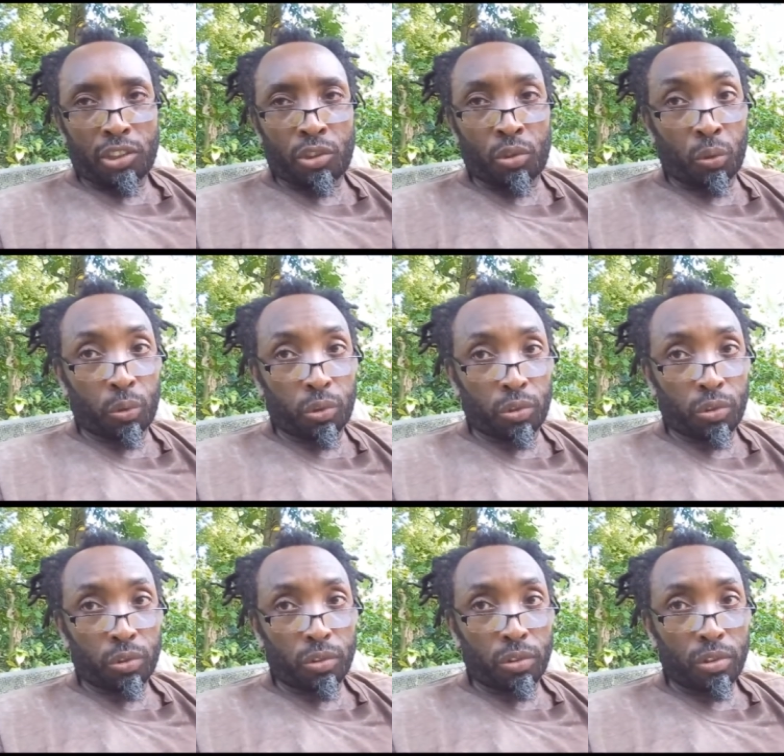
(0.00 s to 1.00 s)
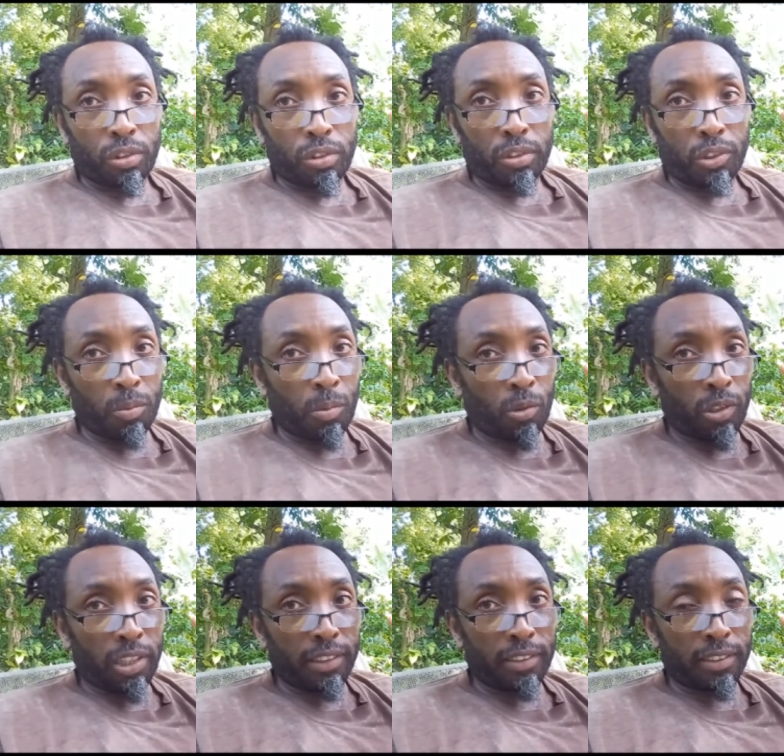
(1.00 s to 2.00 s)
juice,
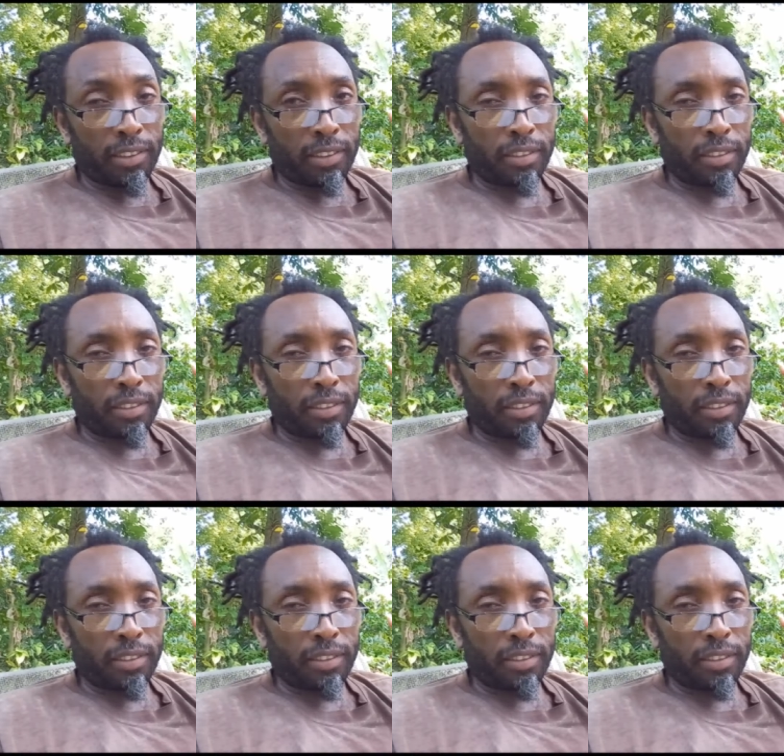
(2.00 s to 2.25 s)
smoothies,